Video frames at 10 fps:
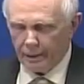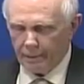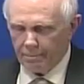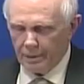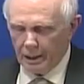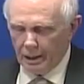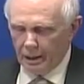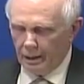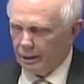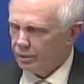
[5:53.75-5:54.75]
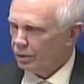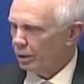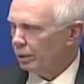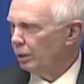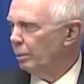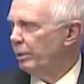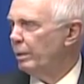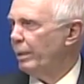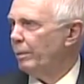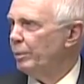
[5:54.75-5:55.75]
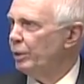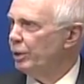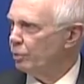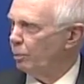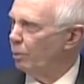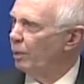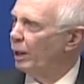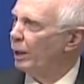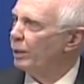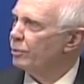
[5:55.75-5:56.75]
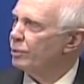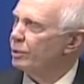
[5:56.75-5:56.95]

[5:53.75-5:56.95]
Um, let's talk a little bit about municipal bonds.